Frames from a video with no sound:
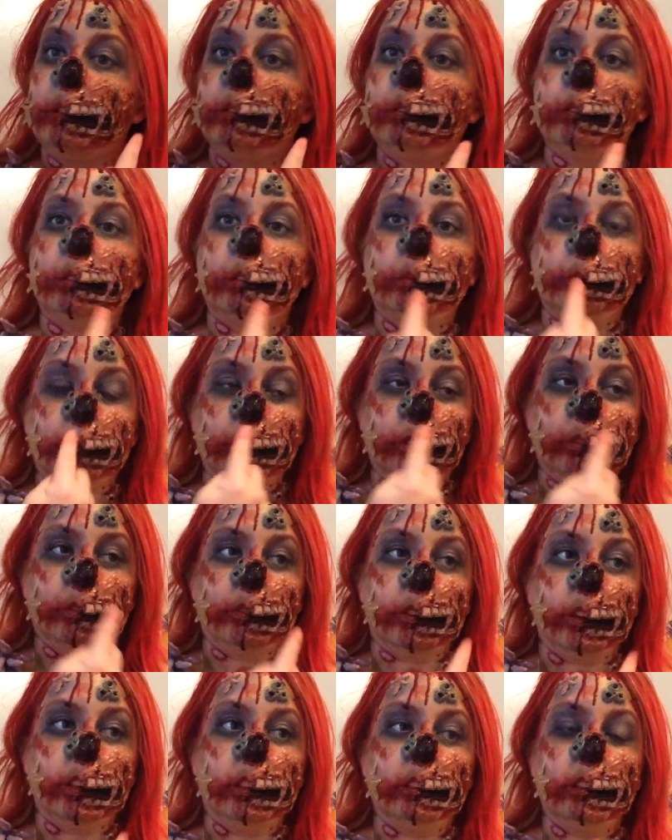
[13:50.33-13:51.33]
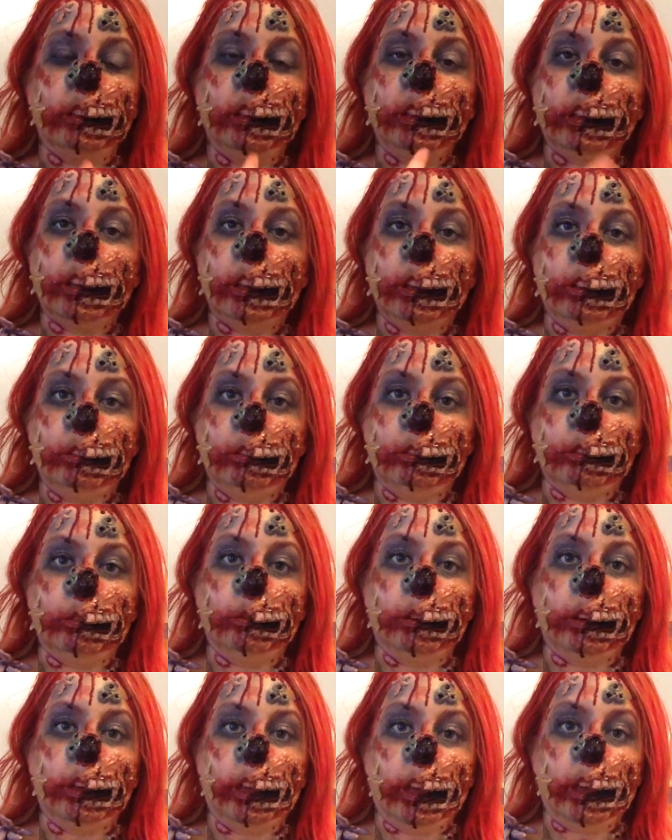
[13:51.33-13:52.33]
sort of prosthetic and do
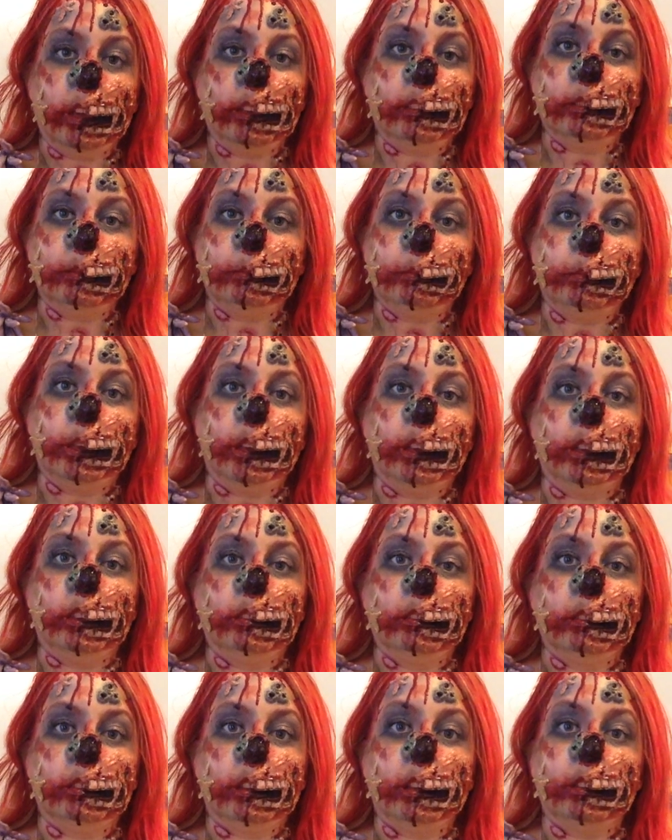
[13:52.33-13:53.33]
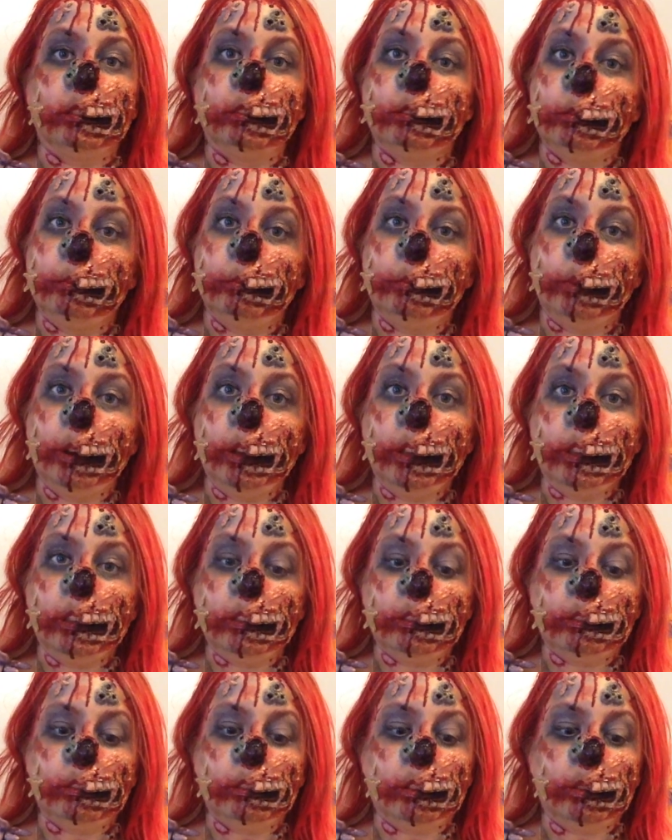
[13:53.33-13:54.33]
a Hexen Beast at some point,
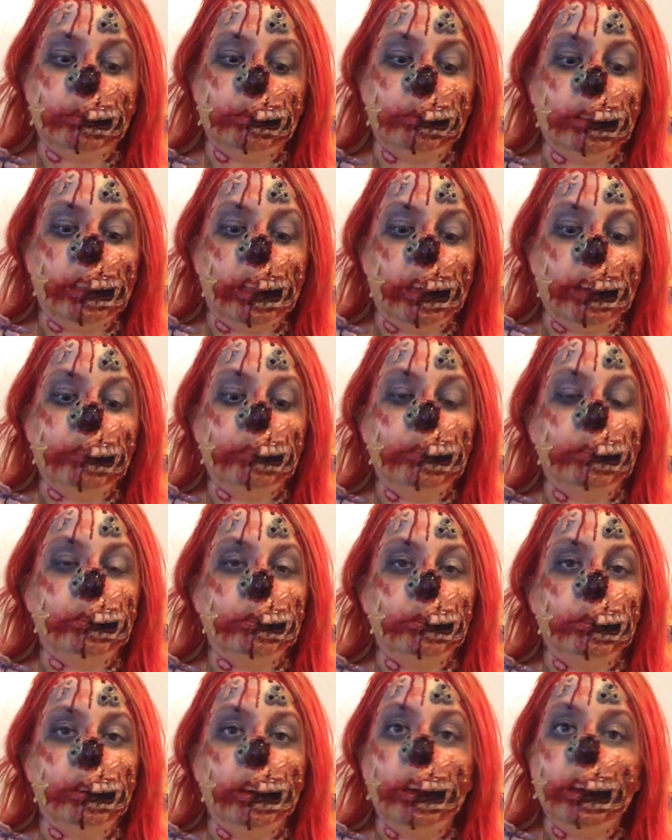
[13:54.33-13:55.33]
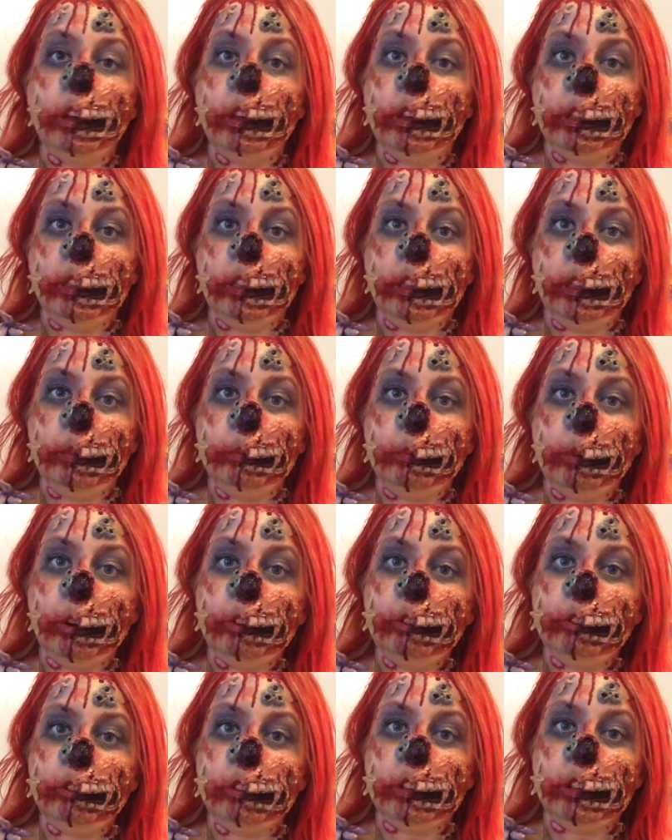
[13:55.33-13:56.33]
so you will have to keep
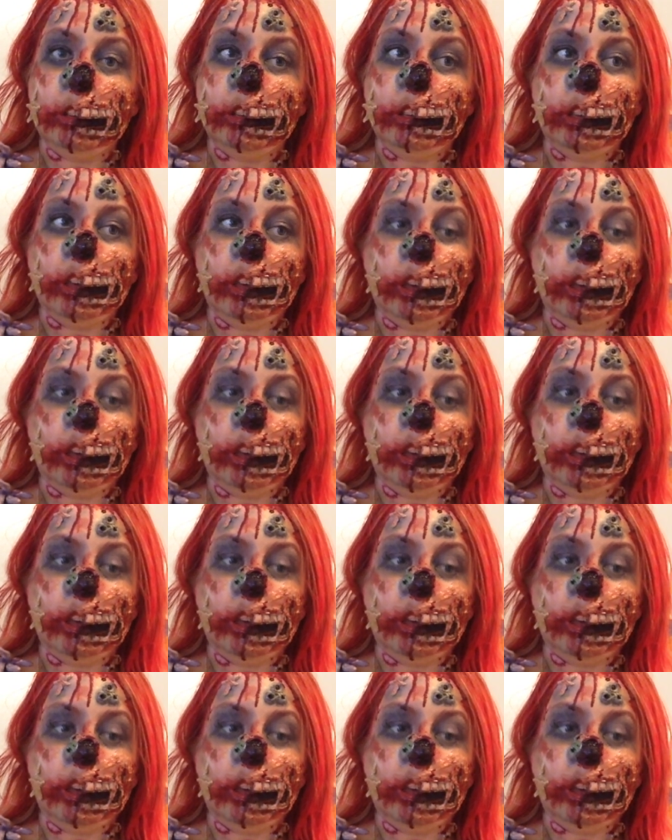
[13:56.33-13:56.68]
watching